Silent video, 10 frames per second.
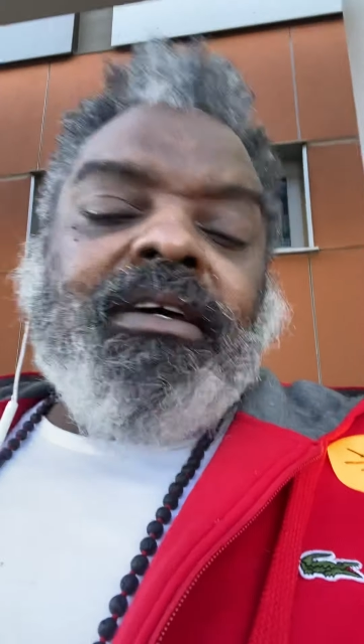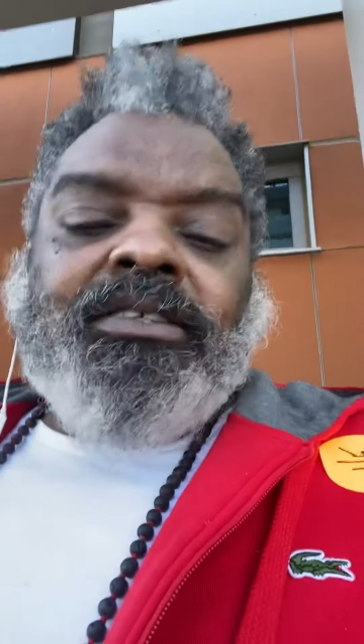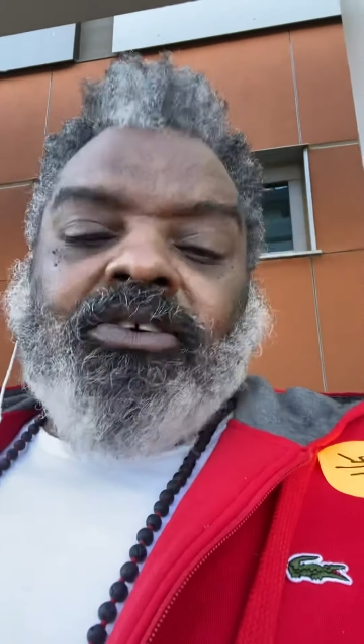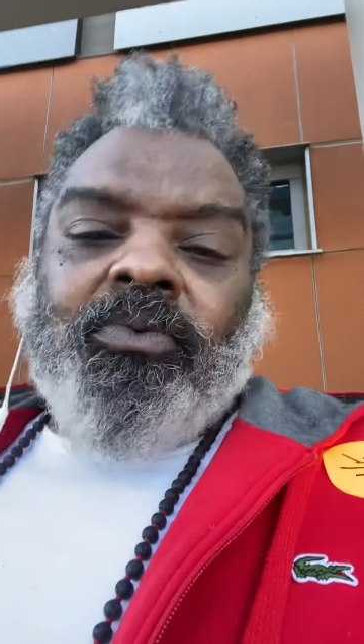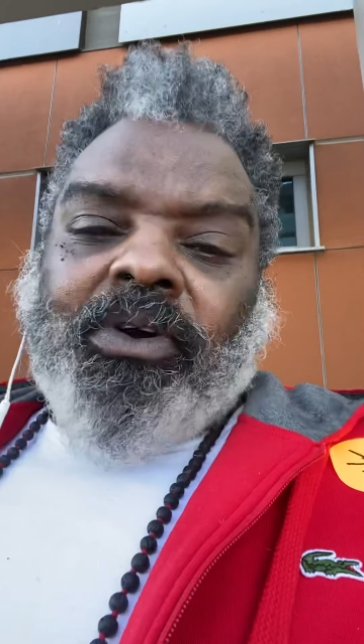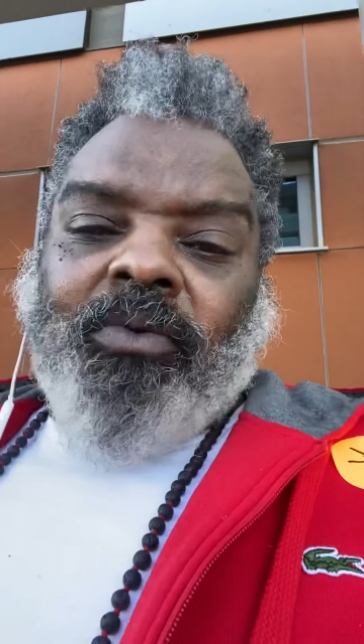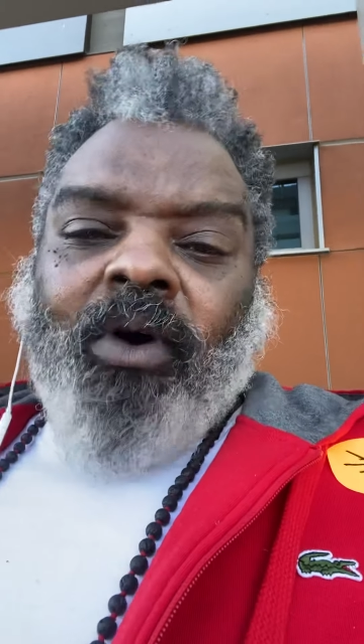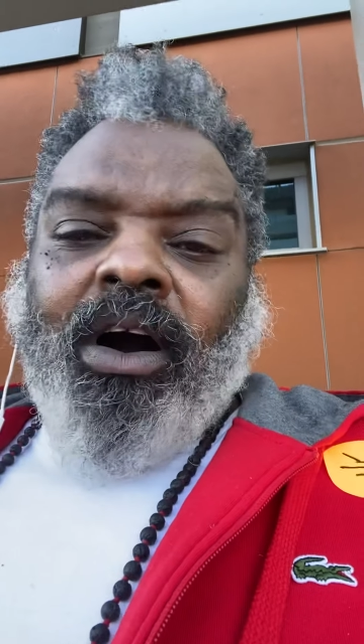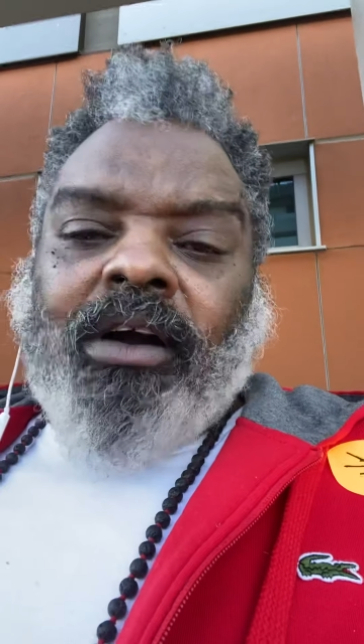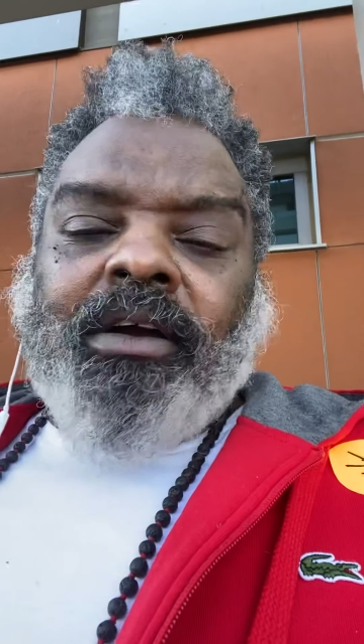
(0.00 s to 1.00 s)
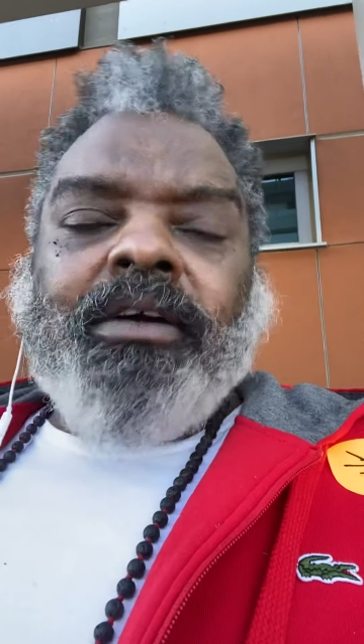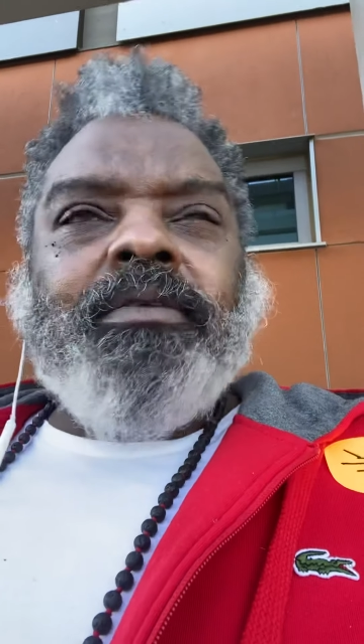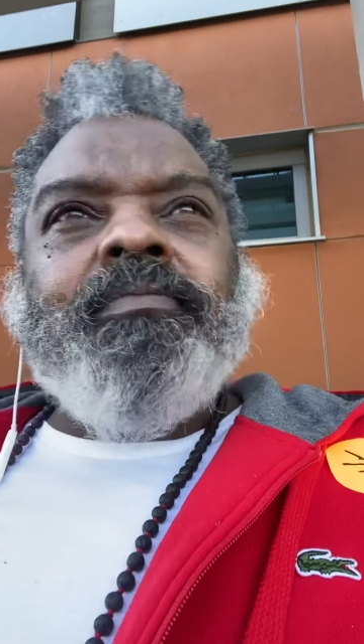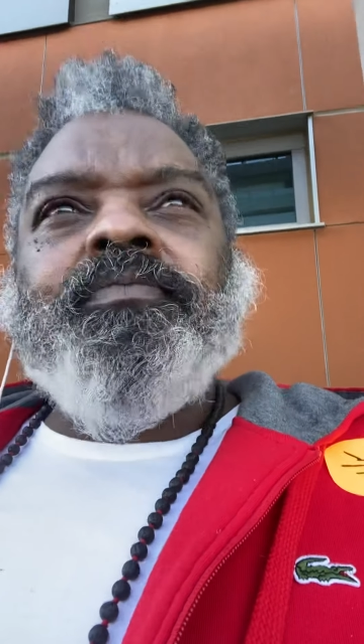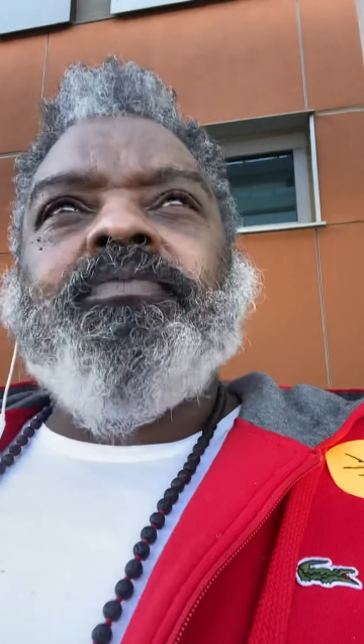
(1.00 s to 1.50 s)
to want to walk,
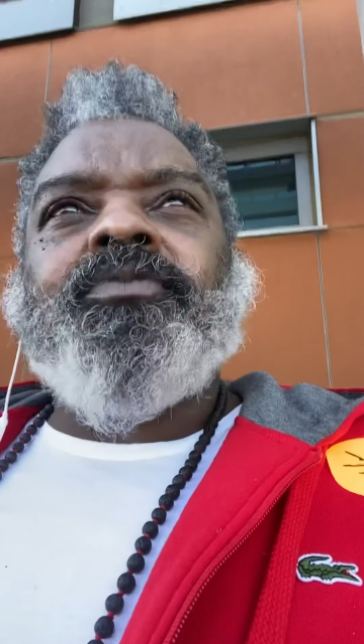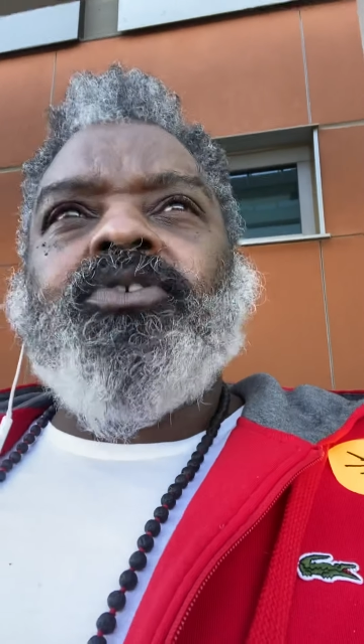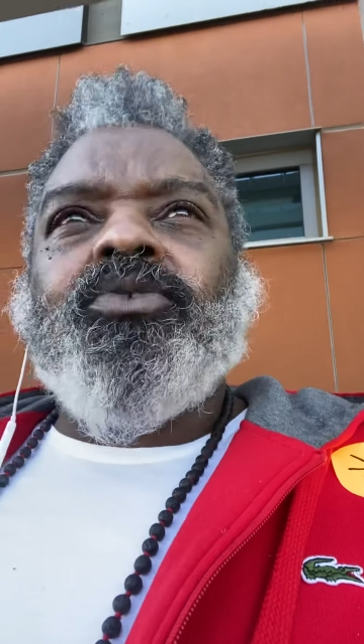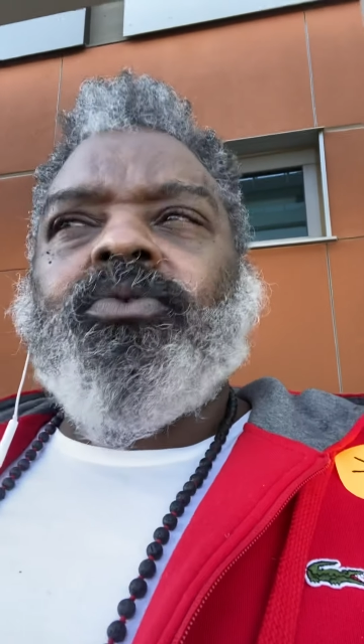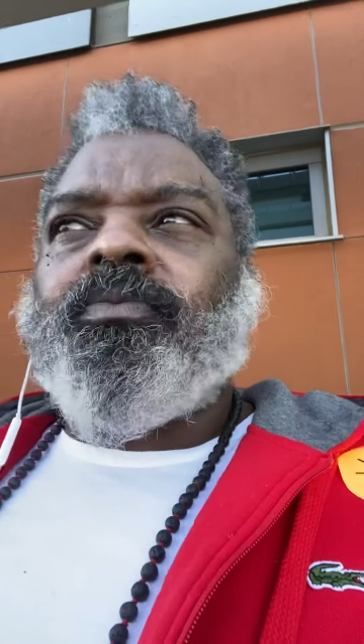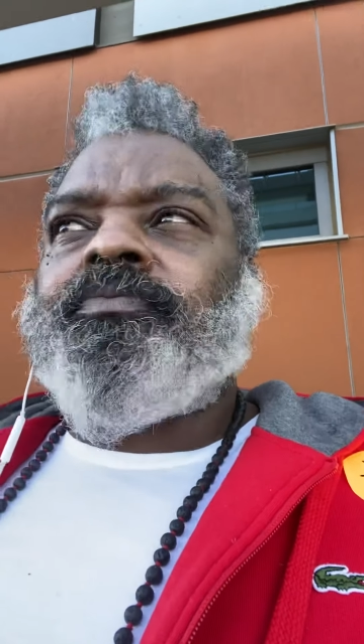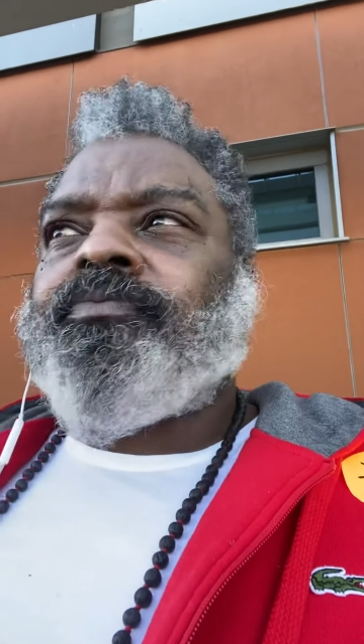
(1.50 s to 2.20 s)
to